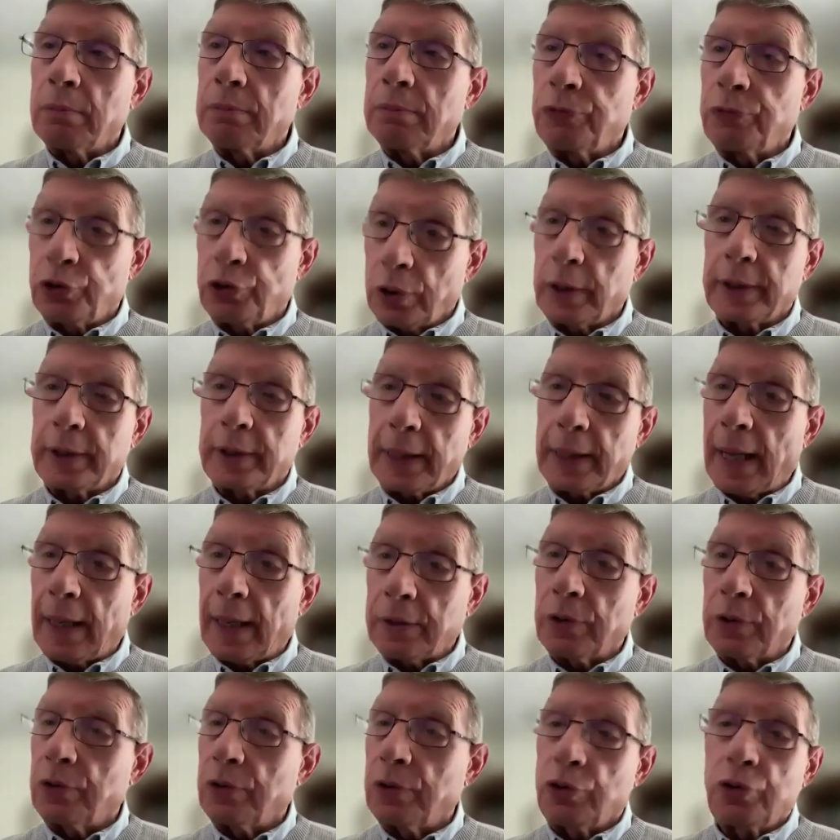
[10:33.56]
during
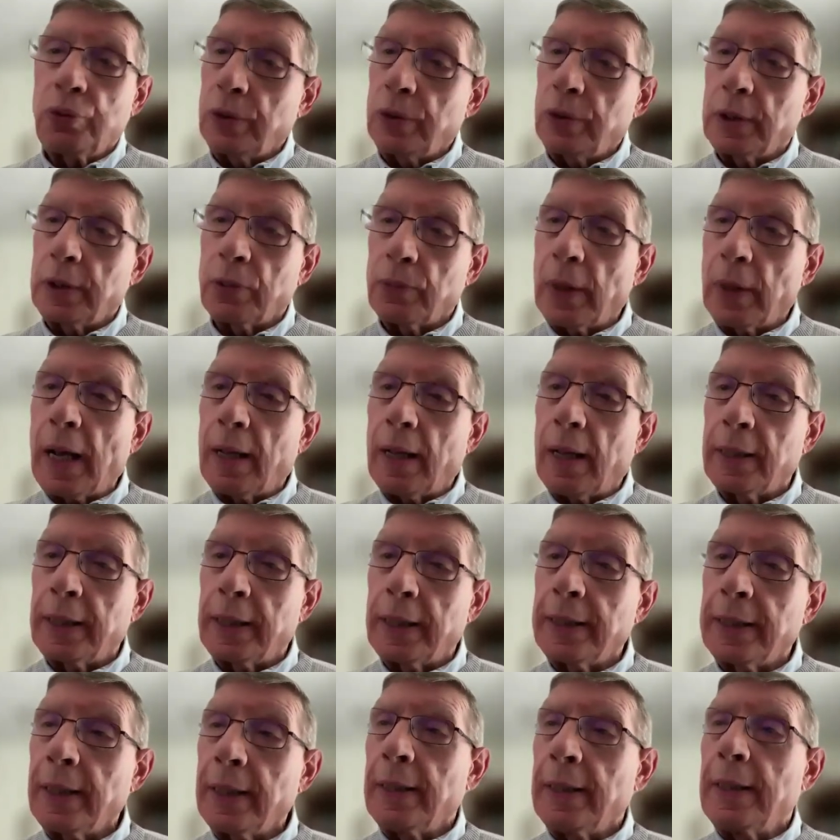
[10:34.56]
that 2-year
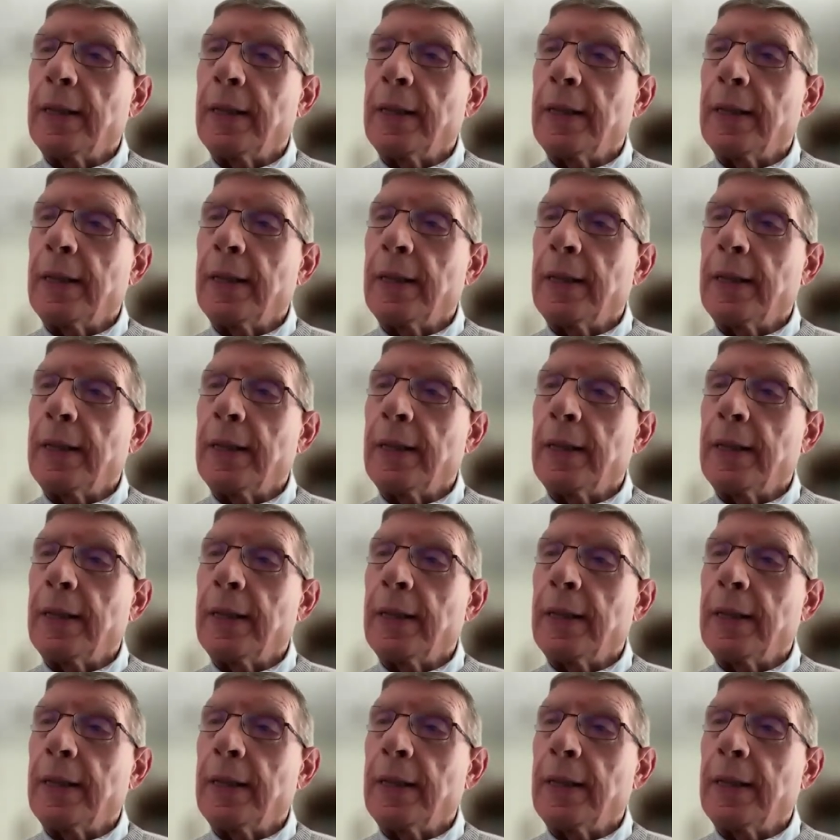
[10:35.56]
rally.